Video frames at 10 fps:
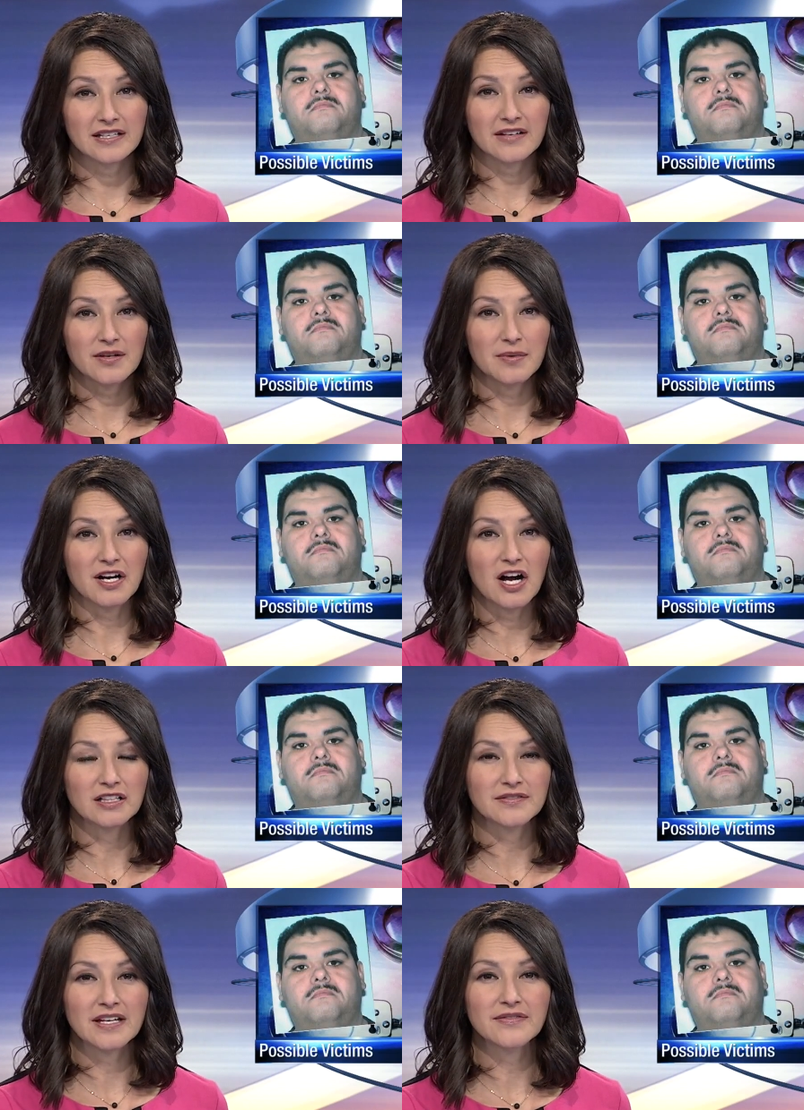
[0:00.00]
Speaker 1: to give them a call
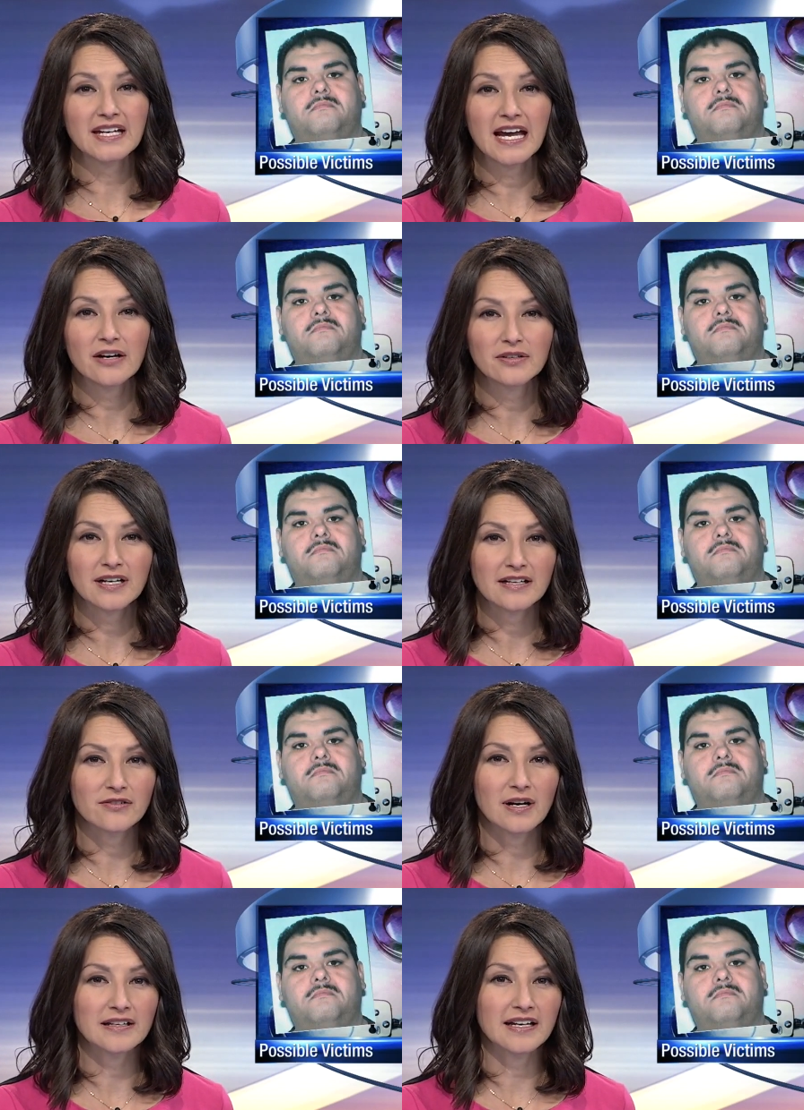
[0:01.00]
if they've encountered
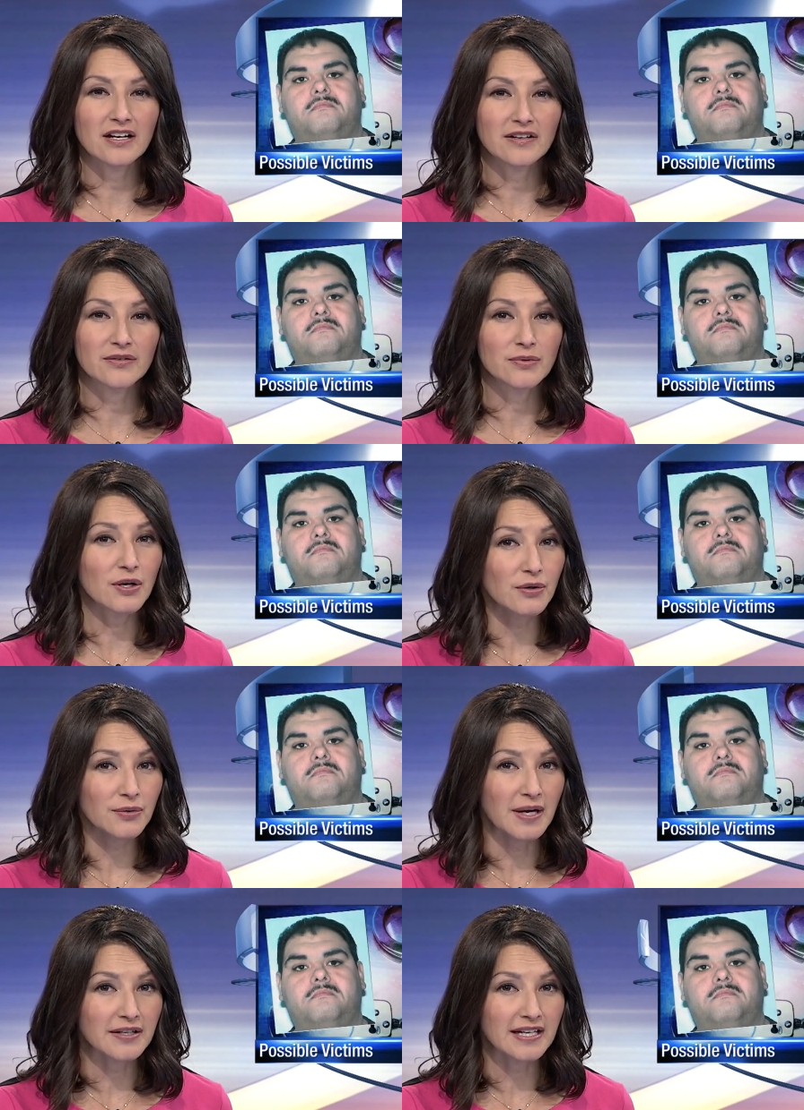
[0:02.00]
Andrade on the road
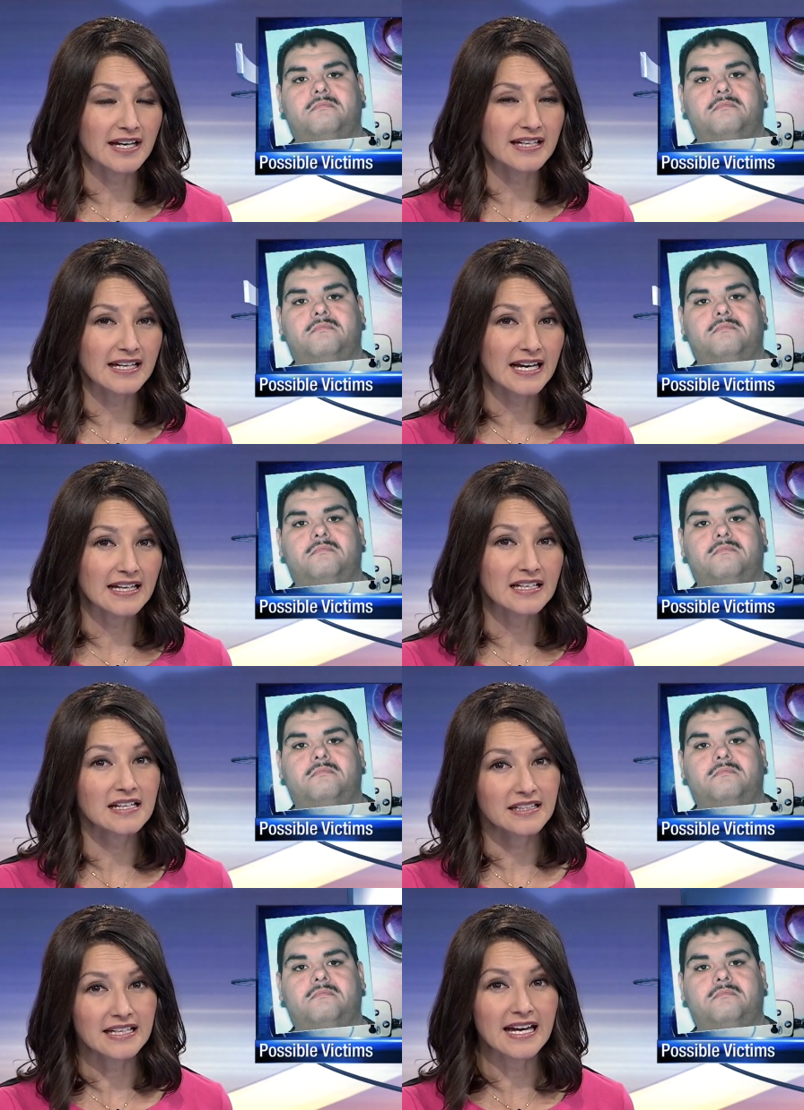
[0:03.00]
around Eddy and Lea